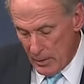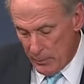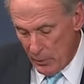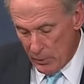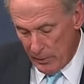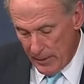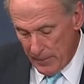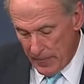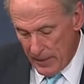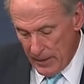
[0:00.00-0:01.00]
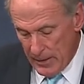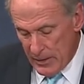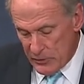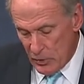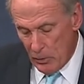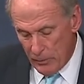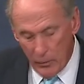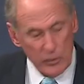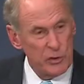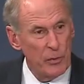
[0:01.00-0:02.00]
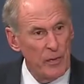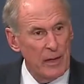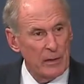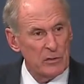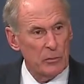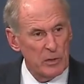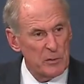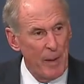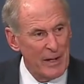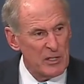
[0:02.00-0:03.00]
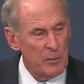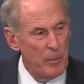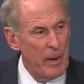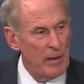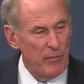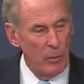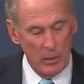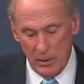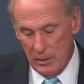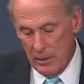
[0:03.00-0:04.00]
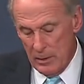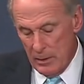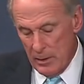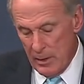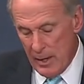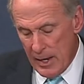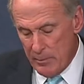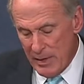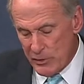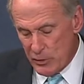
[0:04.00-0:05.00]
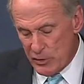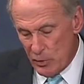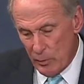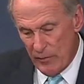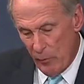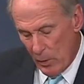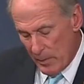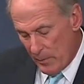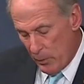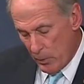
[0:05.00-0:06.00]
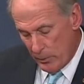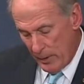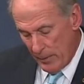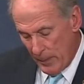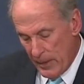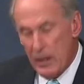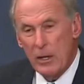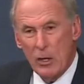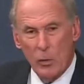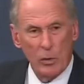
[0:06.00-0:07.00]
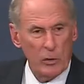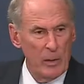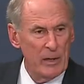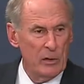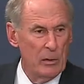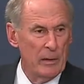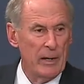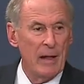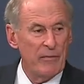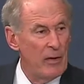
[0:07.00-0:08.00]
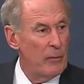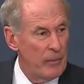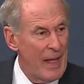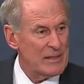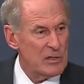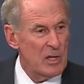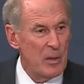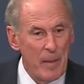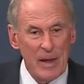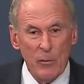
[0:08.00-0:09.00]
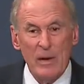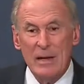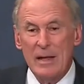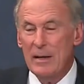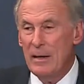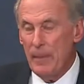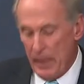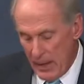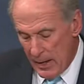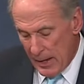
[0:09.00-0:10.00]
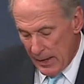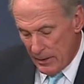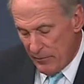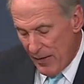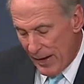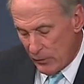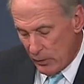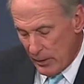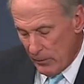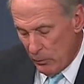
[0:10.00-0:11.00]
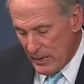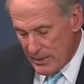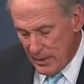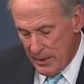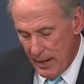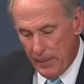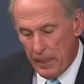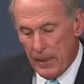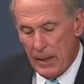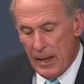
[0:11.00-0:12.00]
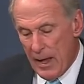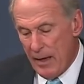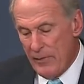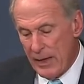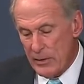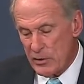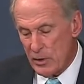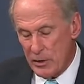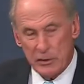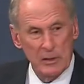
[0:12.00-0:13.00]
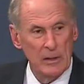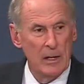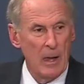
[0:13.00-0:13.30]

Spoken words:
program. So those two things, responsible pay for and measures to reform the program, were critical. And I felt that's the debate we needed. And in fact, we did have that discussion